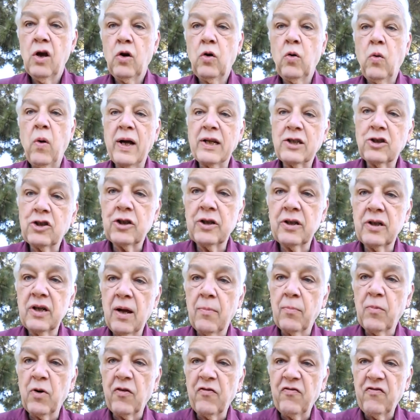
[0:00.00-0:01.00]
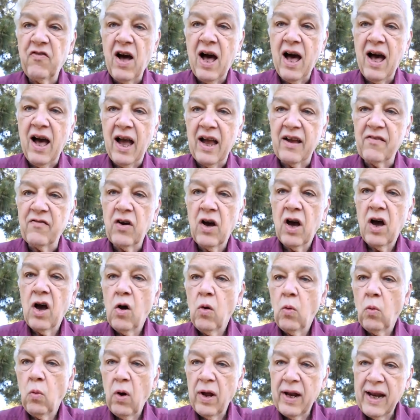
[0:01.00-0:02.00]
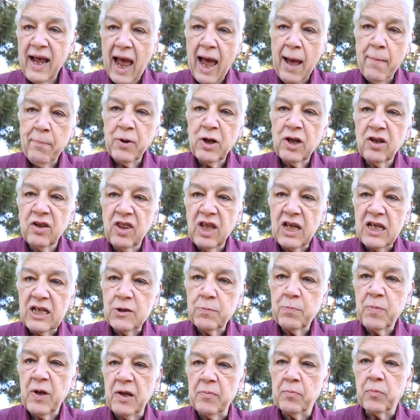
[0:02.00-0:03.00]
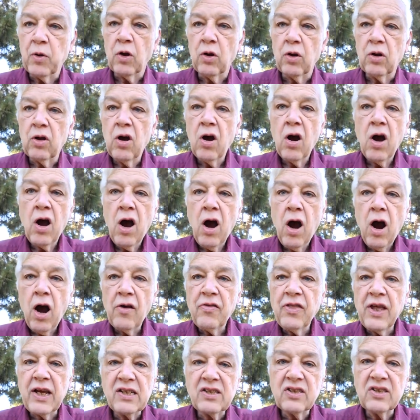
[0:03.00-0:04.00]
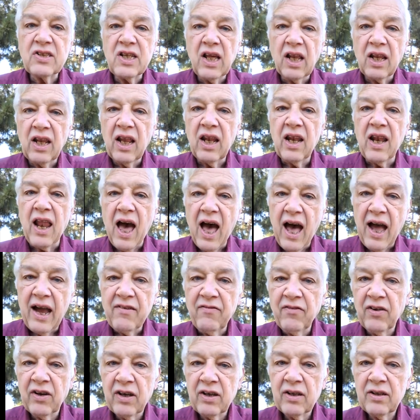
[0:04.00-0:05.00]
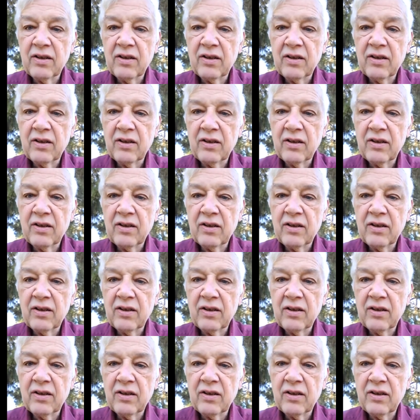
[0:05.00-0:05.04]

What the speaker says: Question number five, what happened to these people? Are they still alive?